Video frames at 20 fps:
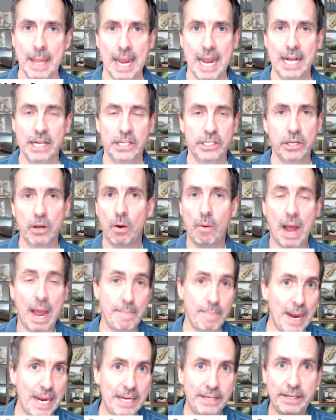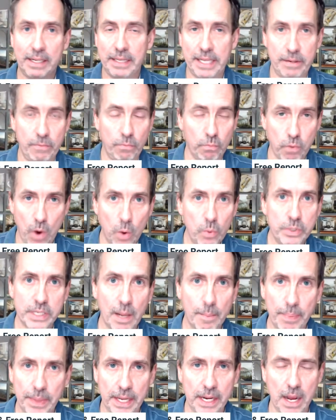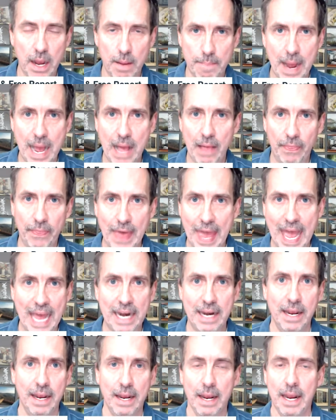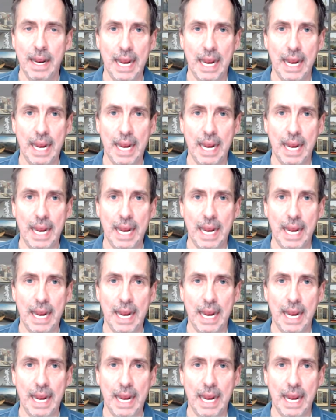And so I basically wrote something about that.